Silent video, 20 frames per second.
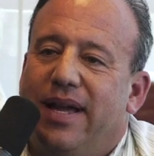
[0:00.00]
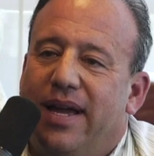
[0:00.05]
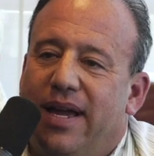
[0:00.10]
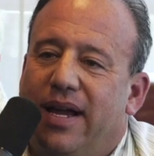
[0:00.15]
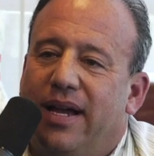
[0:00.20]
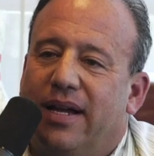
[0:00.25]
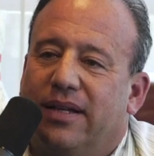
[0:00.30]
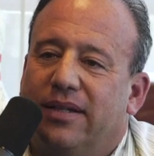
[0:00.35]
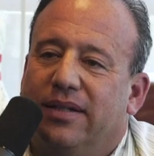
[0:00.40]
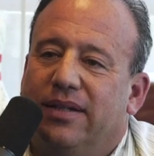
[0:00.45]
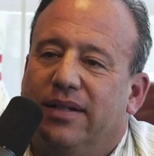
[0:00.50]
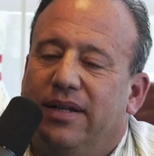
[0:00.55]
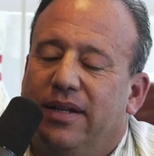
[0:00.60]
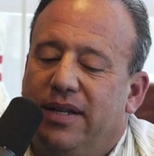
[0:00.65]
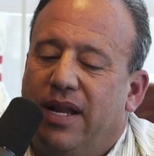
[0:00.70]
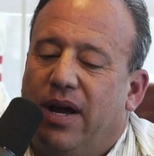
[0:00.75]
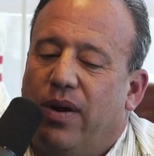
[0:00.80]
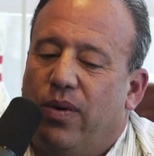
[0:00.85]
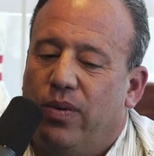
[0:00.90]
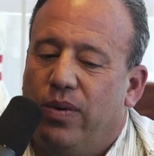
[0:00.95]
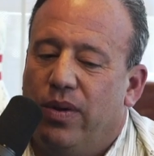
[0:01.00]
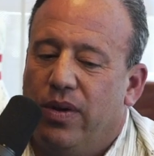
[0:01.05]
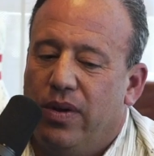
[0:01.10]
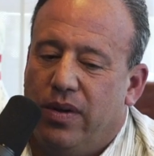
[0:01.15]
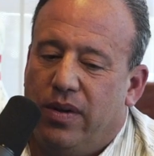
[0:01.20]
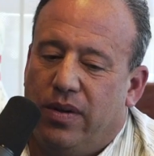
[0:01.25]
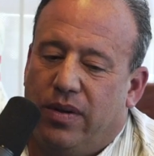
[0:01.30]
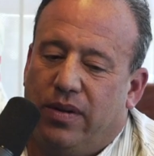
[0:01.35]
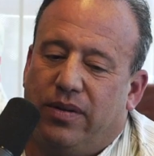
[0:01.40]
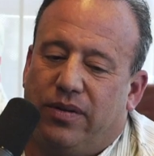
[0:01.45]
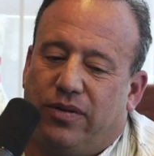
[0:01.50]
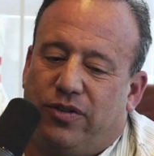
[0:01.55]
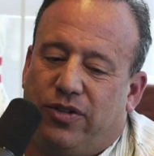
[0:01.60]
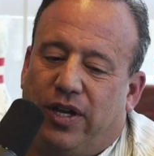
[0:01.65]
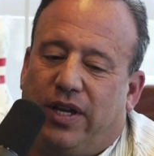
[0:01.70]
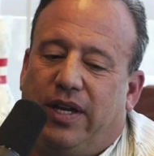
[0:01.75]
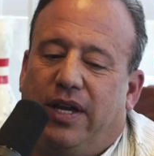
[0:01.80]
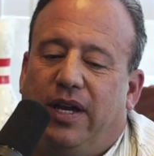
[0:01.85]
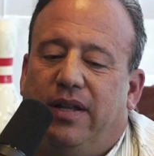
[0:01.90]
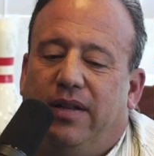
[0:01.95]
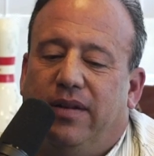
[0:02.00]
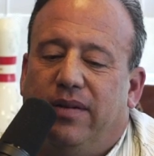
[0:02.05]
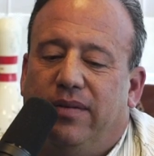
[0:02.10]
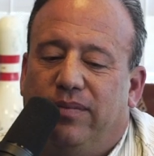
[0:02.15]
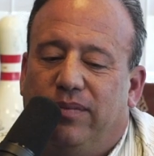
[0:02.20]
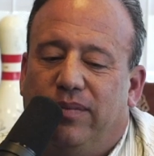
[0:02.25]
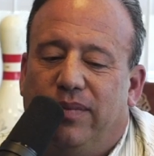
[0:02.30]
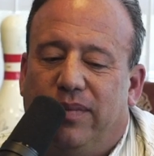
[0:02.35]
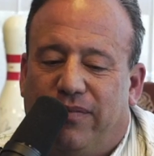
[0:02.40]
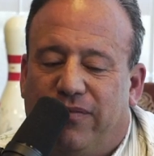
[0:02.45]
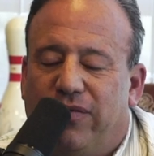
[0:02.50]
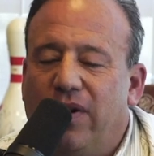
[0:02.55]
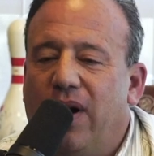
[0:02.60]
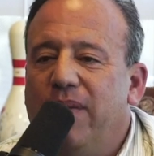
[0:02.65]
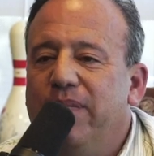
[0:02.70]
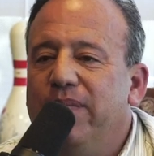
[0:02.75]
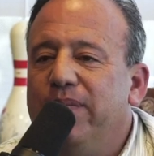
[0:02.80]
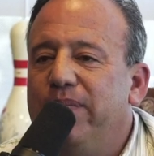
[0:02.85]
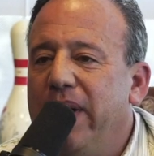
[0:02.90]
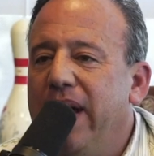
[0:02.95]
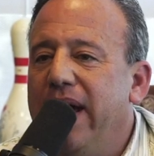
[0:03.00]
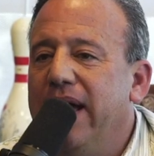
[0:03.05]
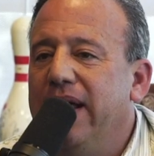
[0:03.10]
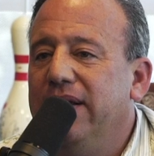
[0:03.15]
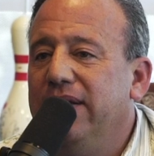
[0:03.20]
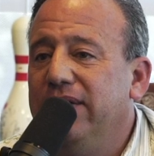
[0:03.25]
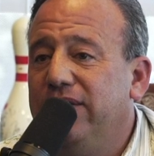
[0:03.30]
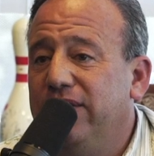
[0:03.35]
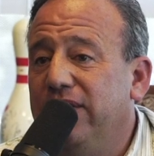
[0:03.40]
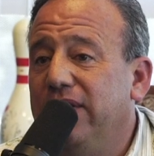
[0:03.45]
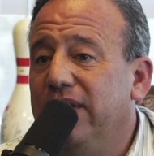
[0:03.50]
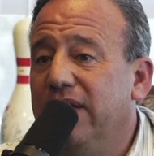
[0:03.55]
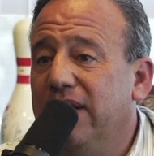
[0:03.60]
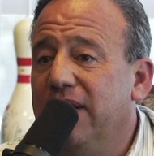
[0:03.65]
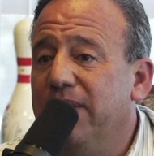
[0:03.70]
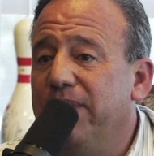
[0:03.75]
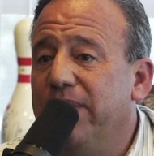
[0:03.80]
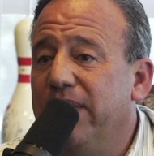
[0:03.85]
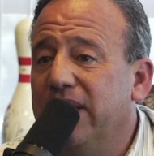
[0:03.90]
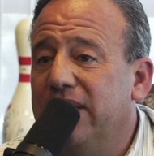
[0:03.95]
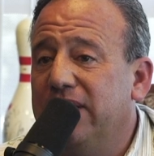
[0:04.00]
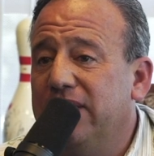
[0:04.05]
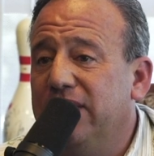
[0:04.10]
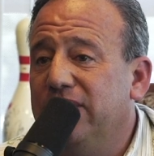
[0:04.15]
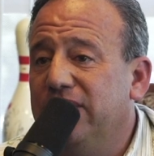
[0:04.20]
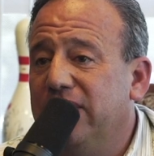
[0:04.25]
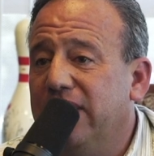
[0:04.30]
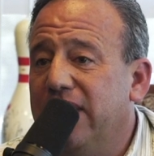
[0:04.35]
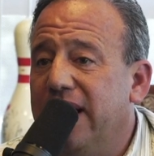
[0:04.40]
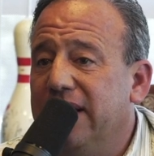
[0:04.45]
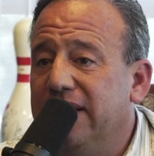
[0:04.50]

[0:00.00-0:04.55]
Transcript: Excellent. Now, yeah. to get from Penn to the Olympics, there's mm -hmm.